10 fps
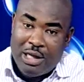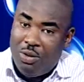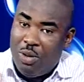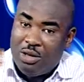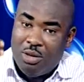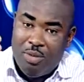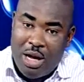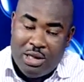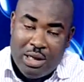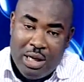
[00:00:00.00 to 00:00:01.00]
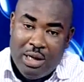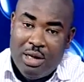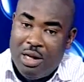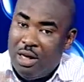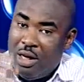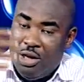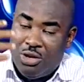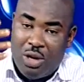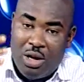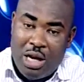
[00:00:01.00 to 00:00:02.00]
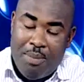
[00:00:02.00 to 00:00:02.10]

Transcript: he went some miles again. He saw another